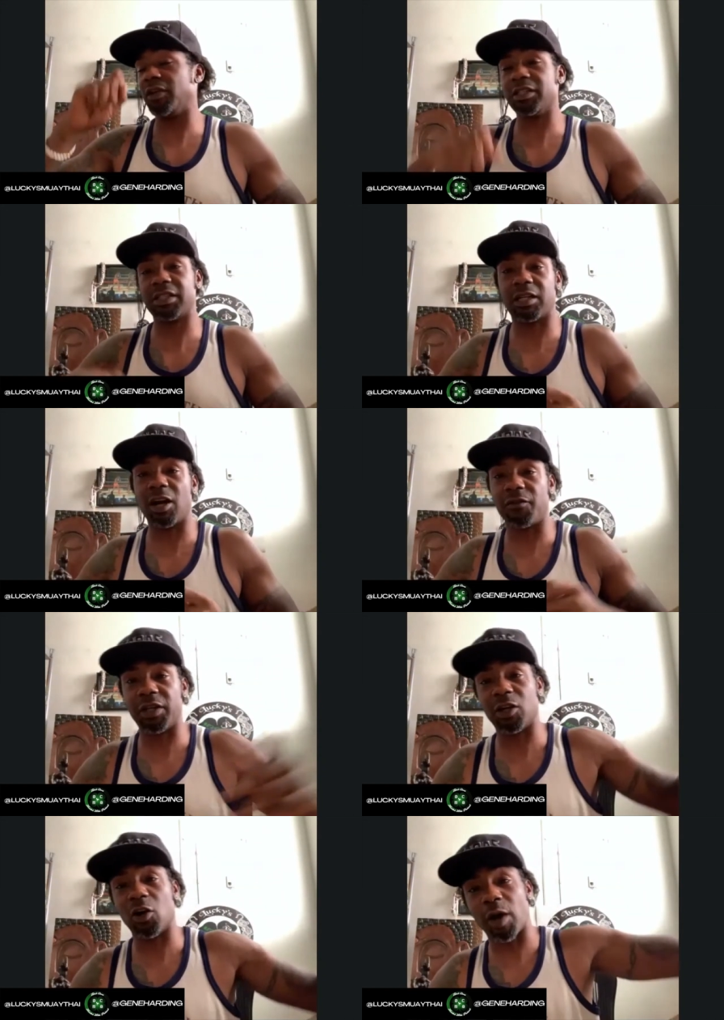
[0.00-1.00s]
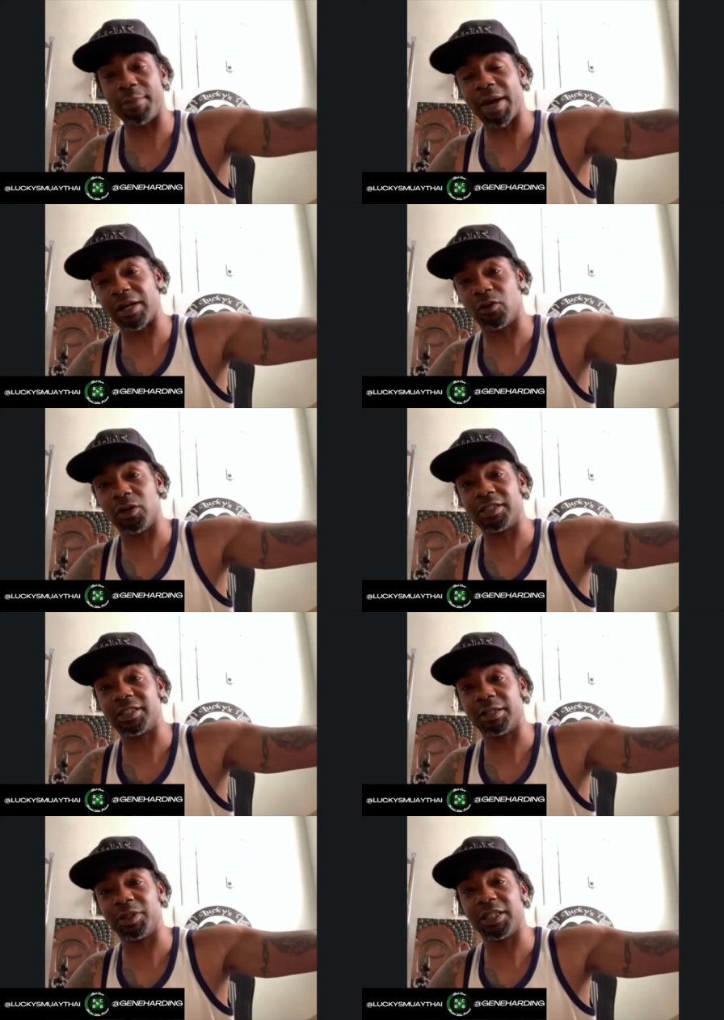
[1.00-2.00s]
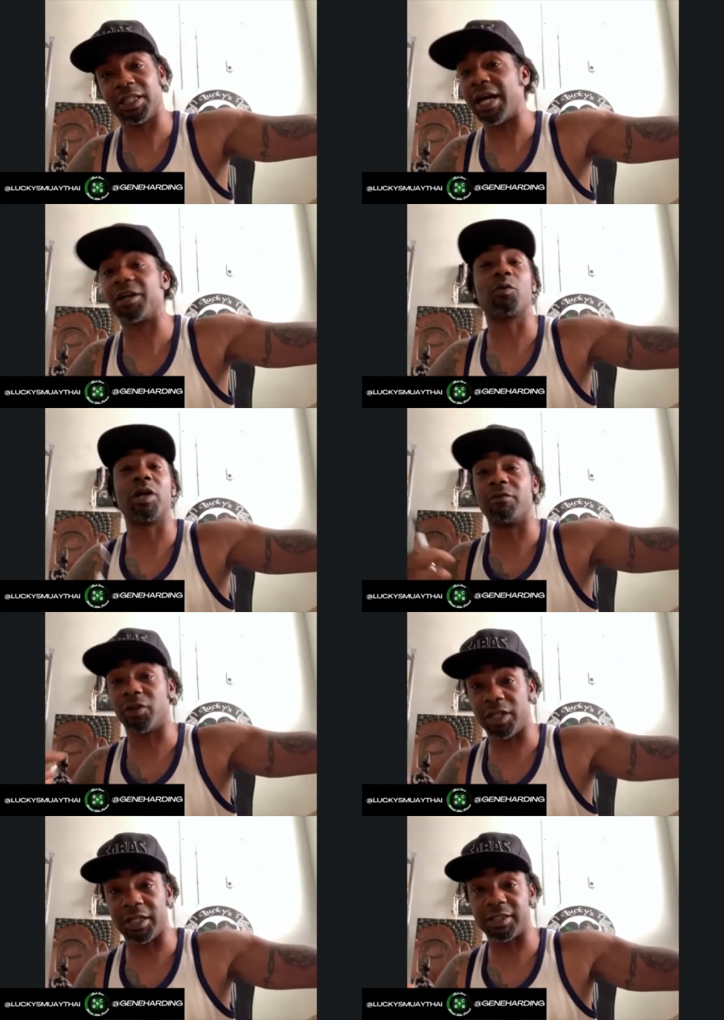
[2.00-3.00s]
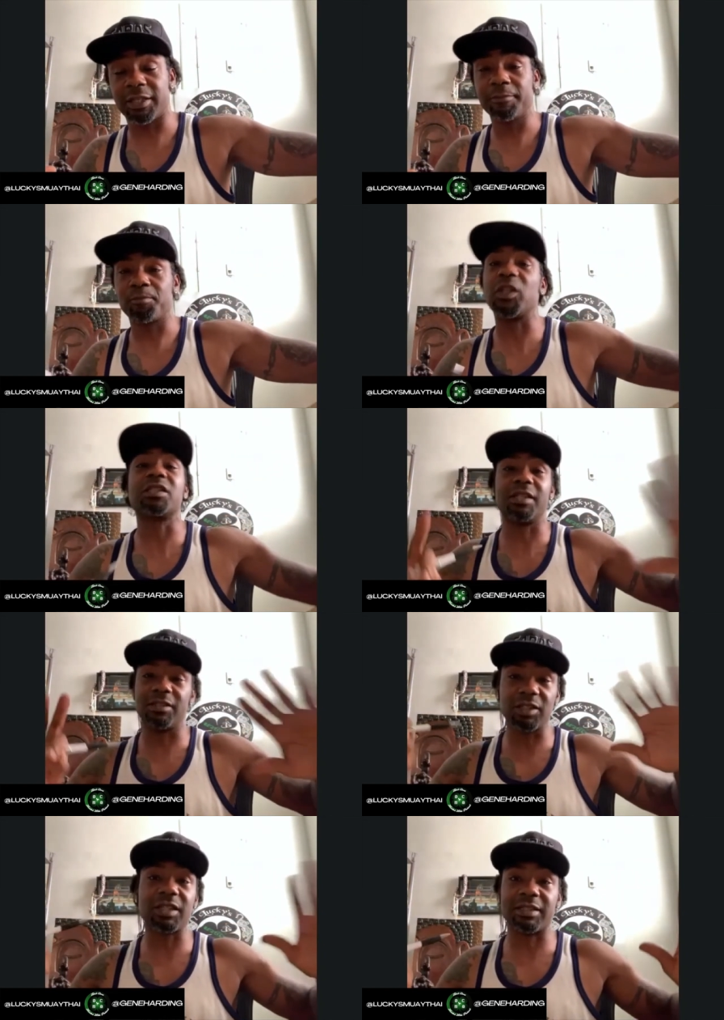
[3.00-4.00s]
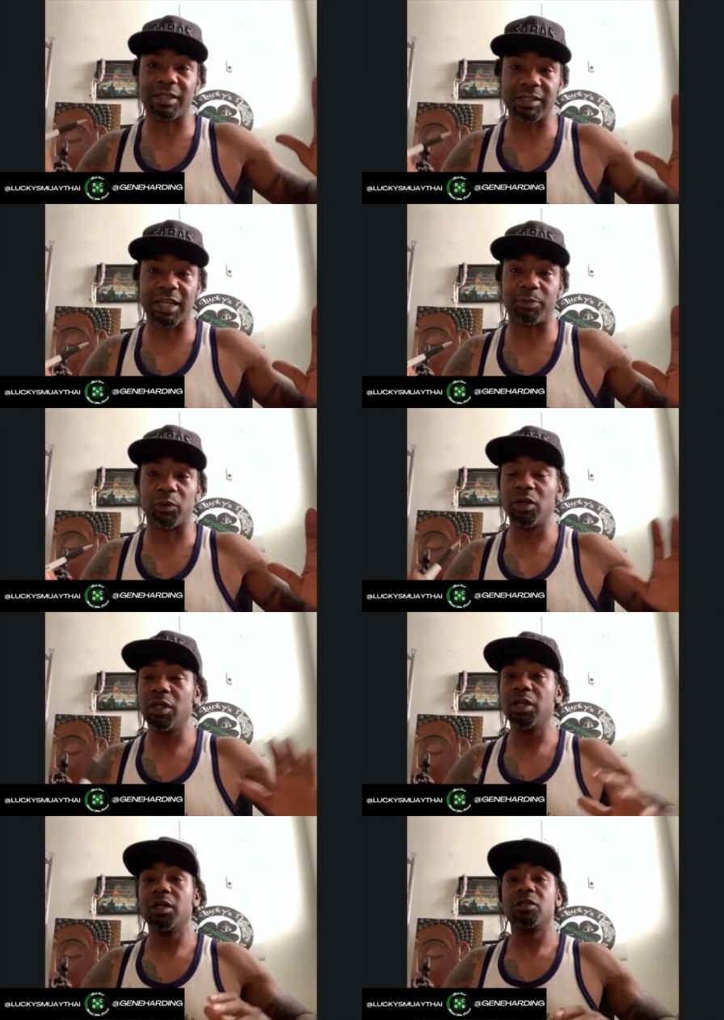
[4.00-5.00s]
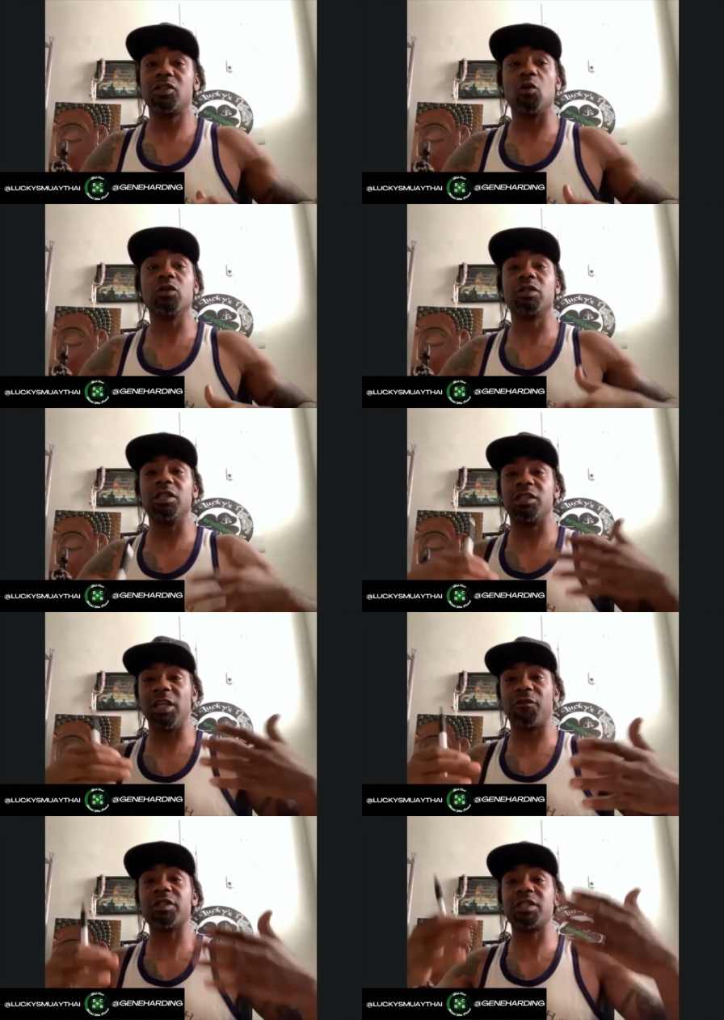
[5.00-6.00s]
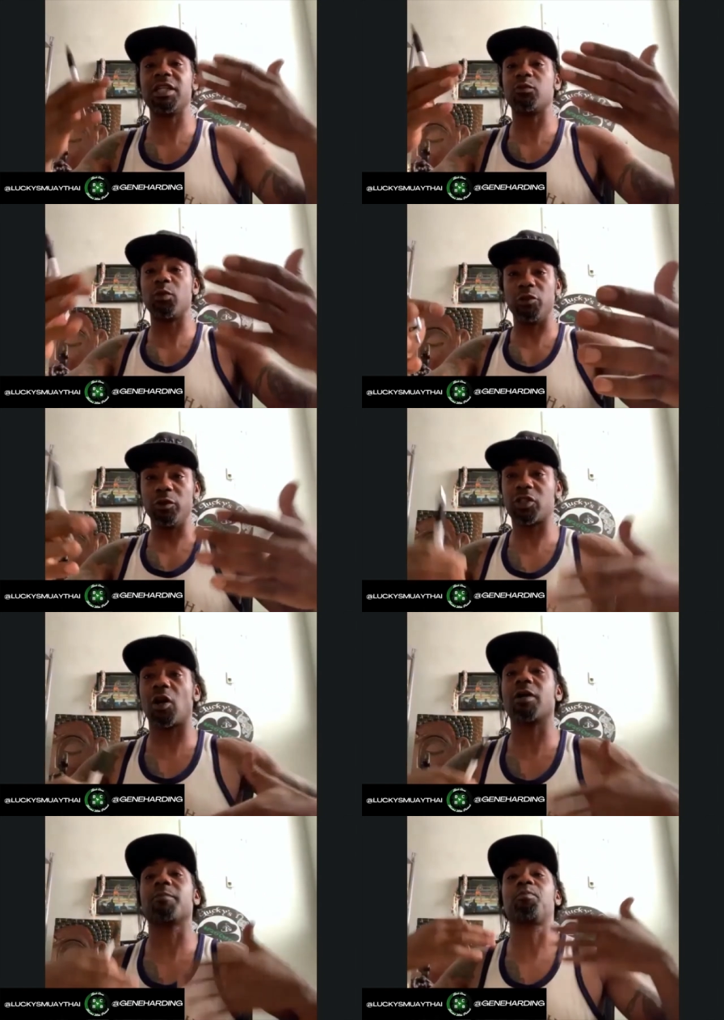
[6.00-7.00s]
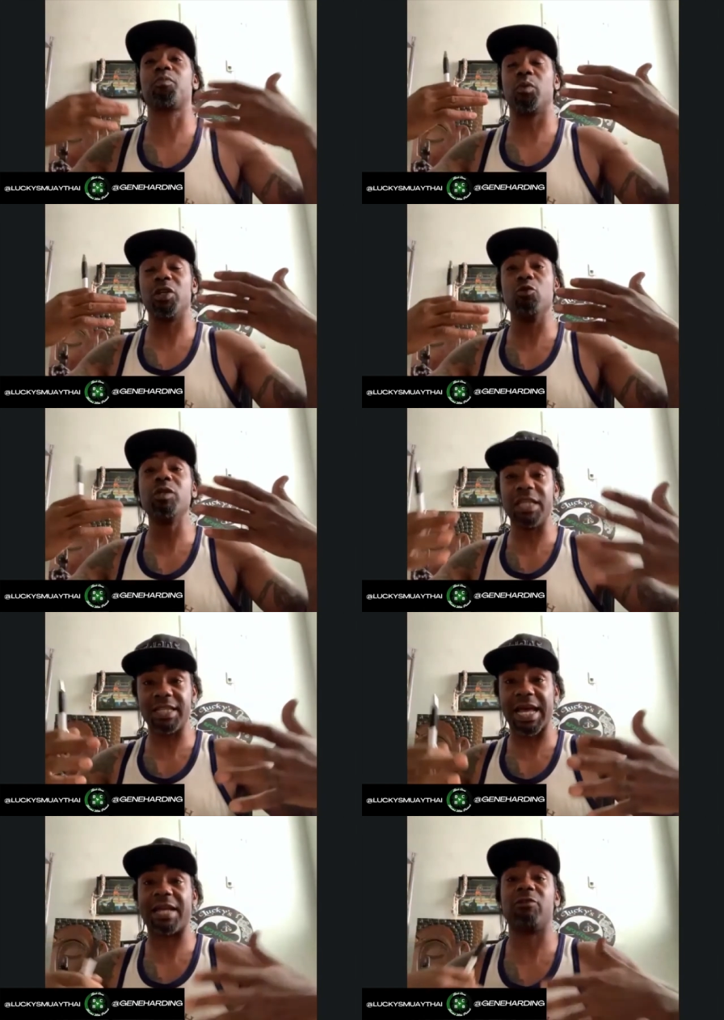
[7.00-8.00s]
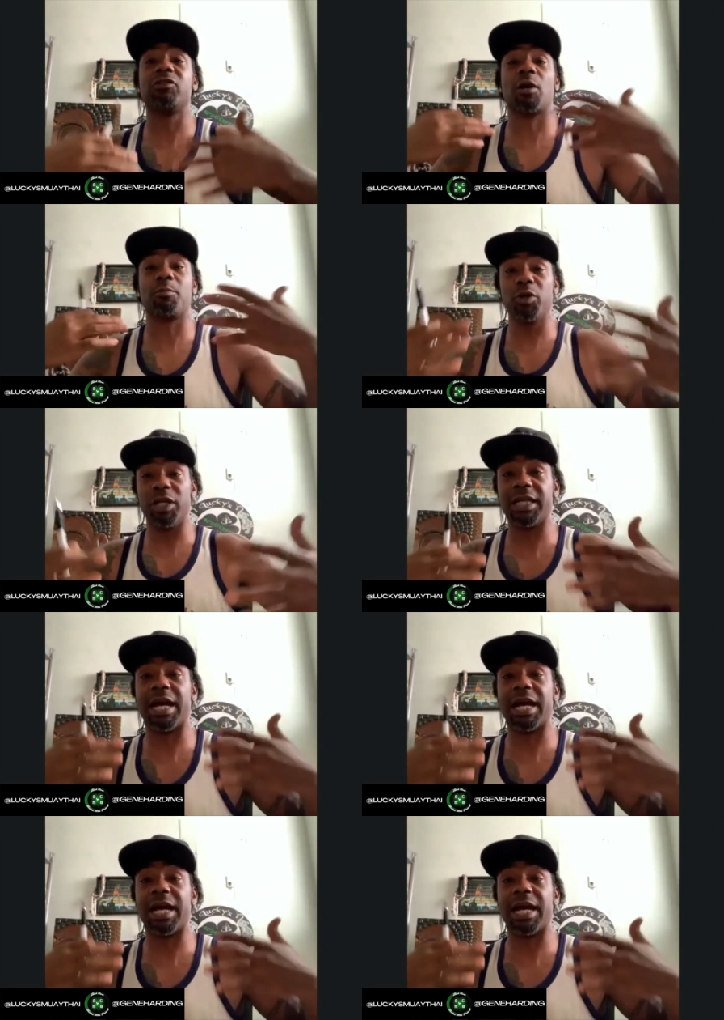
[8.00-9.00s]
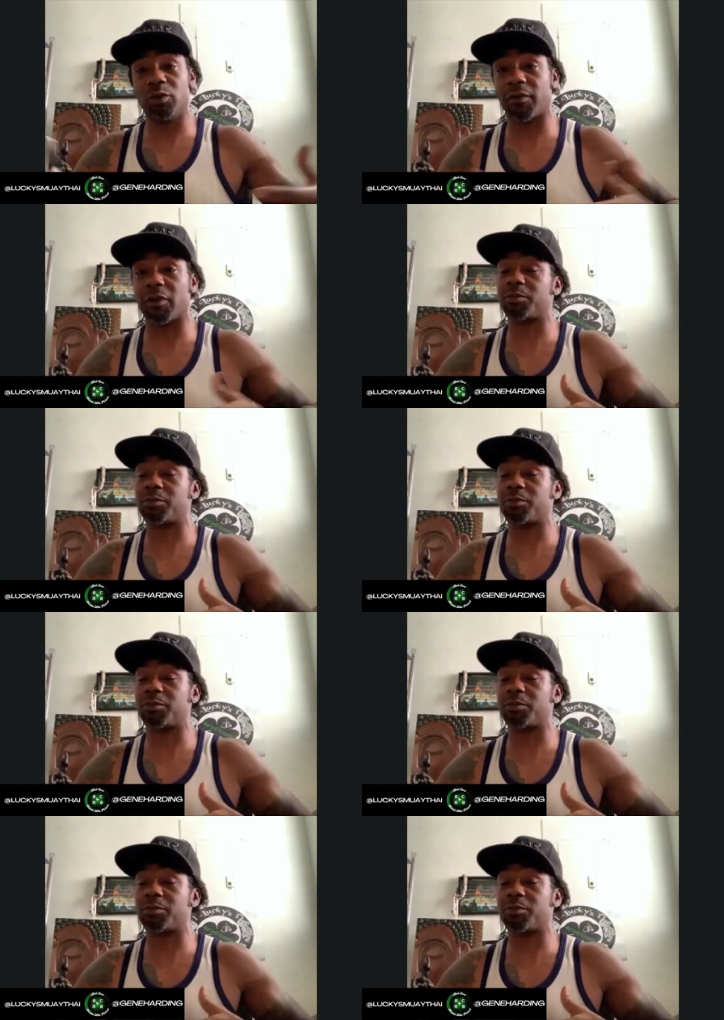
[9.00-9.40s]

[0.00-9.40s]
finish their coffee. They go right back on the assembly line or whatever it is. Just as an example. Right. So the difference is when you did that and you start putting it out in the universe,